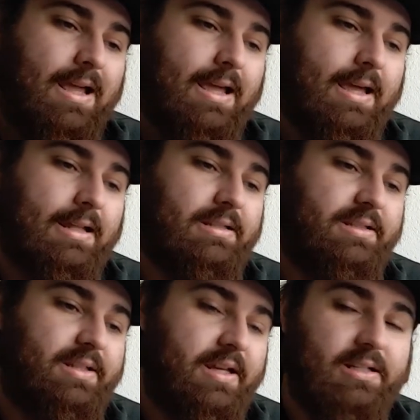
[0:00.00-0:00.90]
it
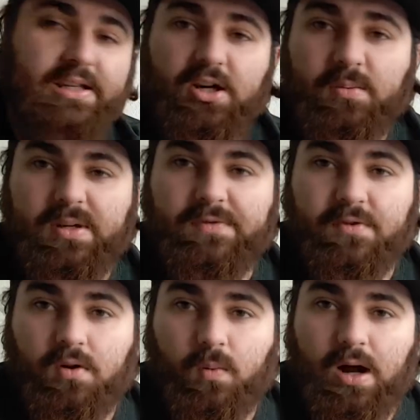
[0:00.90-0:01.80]
did kill me
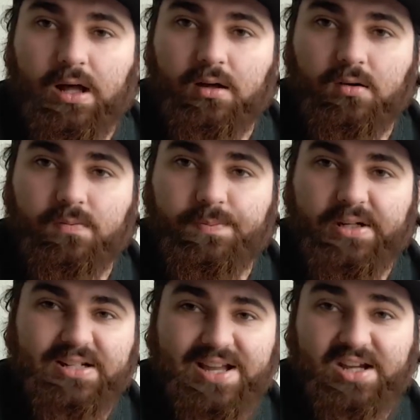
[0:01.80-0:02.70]
for a while
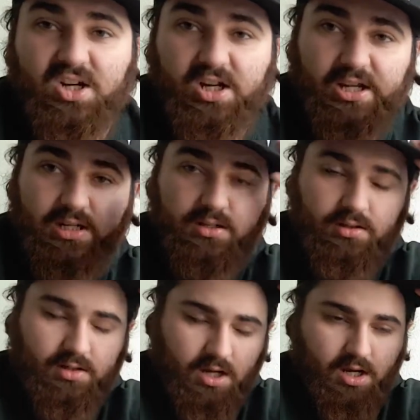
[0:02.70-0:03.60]
because I couldn't
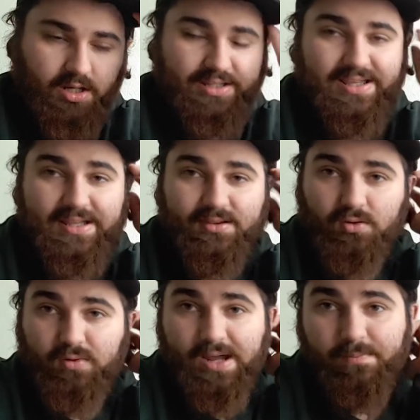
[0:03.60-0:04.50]
uh, get the
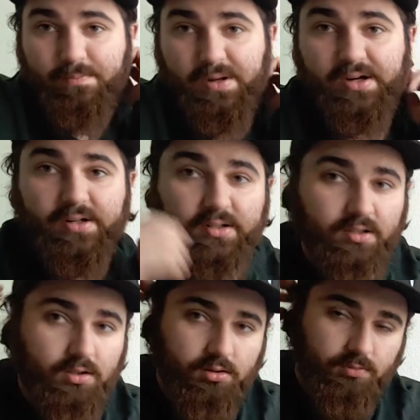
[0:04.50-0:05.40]
right beard
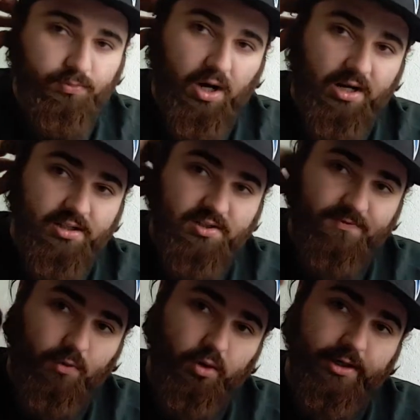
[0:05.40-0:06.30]
products
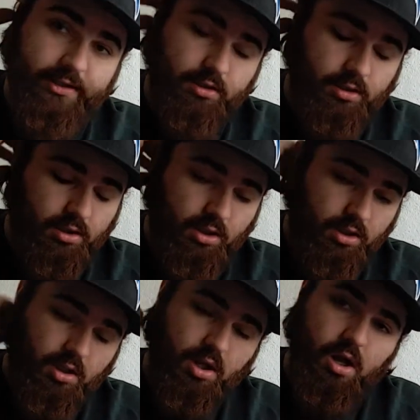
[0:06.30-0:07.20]
for it.
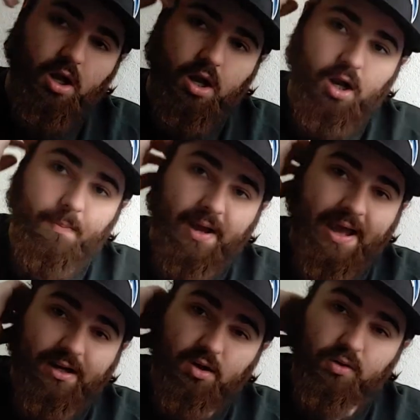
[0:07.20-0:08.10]
Um, I
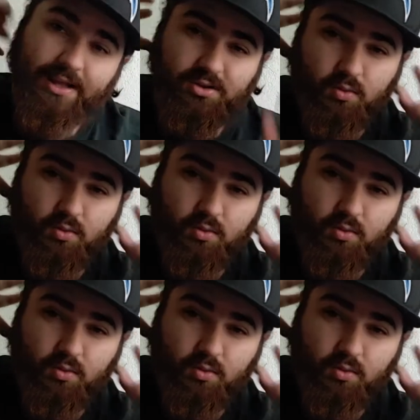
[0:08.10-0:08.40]
had to go like to